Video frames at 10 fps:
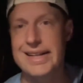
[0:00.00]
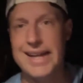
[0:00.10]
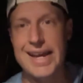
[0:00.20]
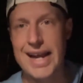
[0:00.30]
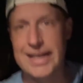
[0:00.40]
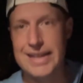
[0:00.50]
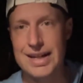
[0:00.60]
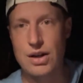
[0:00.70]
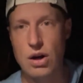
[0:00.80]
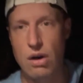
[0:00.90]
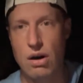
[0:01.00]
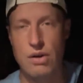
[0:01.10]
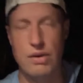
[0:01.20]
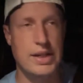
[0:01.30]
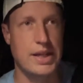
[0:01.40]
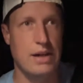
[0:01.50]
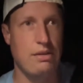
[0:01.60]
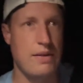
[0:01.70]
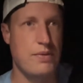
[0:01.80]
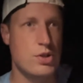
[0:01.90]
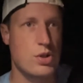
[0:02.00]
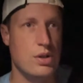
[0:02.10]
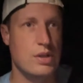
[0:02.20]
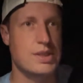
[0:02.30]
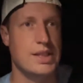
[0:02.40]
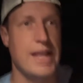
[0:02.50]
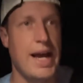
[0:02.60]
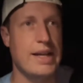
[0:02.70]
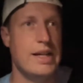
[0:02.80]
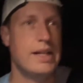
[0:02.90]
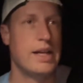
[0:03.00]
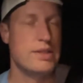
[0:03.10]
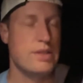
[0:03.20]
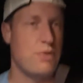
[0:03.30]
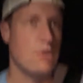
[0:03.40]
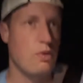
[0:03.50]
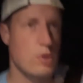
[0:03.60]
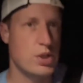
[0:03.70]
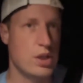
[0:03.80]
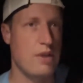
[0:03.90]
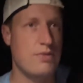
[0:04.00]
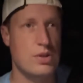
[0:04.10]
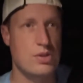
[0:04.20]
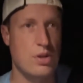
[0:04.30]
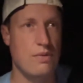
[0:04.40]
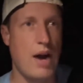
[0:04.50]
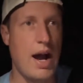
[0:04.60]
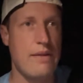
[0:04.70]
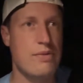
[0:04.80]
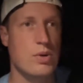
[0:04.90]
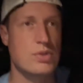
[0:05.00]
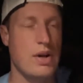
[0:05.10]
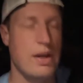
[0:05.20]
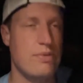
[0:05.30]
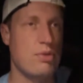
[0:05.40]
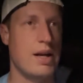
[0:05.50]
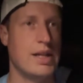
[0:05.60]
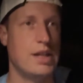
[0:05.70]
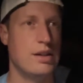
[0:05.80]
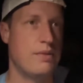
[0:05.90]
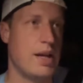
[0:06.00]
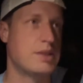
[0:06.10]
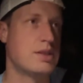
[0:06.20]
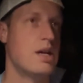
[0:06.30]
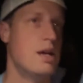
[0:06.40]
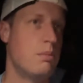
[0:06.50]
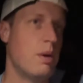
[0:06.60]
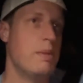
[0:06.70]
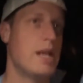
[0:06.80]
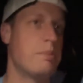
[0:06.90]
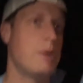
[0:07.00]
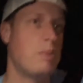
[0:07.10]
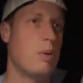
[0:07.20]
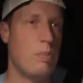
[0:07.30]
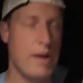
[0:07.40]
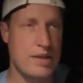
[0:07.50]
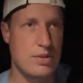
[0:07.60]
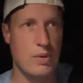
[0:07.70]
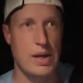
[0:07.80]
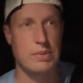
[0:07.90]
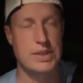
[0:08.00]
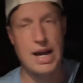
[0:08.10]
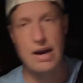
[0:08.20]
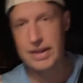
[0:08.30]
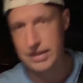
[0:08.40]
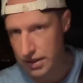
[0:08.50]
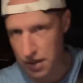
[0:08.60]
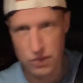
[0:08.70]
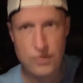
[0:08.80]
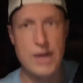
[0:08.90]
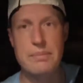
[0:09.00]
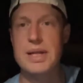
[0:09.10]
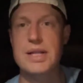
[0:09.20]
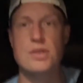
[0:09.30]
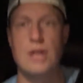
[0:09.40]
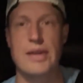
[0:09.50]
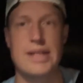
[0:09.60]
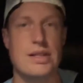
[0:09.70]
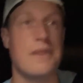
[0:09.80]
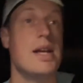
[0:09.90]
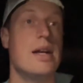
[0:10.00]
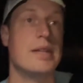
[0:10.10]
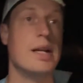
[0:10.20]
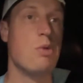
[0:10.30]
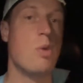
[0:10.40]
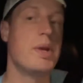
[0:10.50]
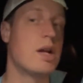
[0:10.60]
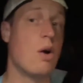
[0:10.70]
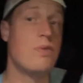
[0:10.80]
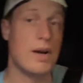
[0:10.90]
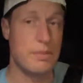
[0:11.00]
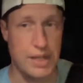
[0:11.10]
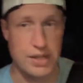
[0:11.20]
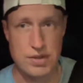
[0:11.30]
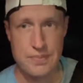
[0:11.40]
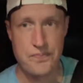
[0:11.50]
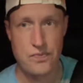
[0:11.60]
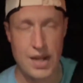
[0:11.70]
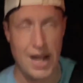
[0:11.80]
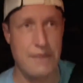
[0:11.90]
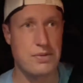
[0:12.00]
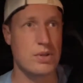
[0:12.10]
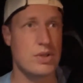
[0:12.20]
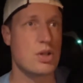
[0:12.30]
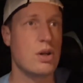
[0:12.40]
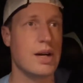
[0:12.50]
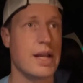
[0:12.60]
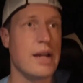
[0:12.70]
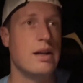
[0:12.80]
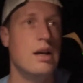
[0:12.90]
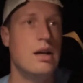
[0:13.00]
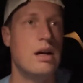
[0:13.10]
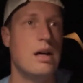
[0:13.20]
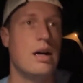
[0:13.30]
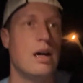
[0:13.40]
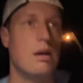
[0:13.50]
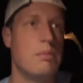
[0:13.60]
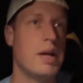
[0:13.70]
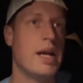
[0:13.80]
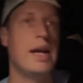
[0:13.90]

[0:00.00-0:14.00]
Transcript: you can't then call and get life insurance. And that is if you're fortunate enough to survive those life threatening events. But many people pass away without it, and the GoFundMe's and all that stuff. There will be GoFundMe's after this hurricane. Um, um,